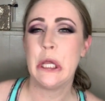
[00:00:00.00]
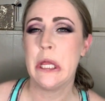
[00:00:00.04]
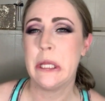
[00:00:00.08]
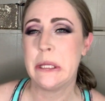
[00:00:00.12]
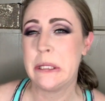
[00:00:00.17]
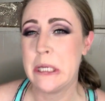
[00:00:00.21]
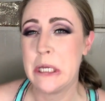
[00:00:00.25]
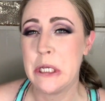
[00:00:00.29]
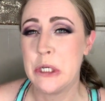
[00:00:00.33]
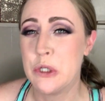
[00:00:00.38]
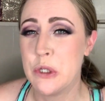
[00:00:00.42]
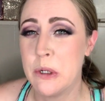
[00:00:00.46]
let
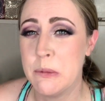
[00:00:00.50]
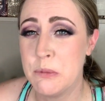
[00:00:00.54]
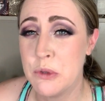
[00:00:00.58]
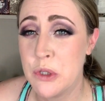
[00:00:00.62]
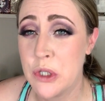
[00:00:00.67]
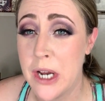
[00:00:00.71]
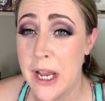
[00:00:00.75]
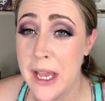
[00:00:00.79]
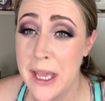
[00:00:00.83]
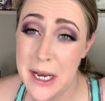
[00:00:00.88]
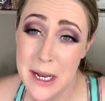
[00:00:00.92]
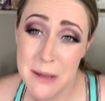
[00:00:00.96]
that drip
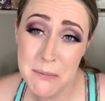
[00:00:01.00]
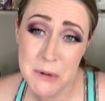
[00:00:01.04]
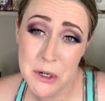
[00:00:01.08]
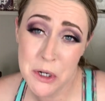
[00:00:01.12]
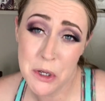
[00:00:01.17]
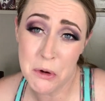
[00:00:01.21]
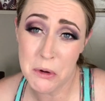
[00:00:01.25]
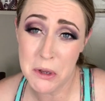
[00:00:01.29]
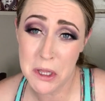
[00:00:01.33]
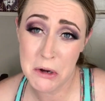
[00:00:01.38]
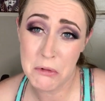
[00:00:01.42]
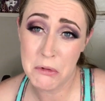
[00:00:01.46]
dry and I'm gonna
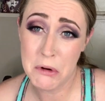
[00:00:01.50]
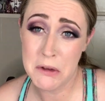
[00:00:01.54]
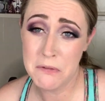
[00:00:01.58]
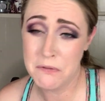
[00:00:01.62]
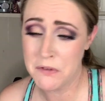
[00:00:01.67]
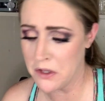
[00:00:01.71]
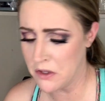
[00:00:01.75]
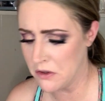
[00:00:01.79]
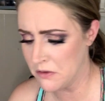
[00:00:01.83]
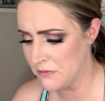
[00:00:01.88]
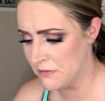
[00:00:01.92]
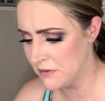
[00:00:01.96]
go get a
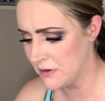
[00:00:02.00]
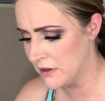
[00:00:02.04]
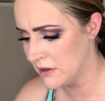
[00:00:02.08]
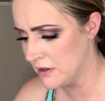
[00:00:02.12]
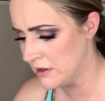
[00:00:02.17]
refill.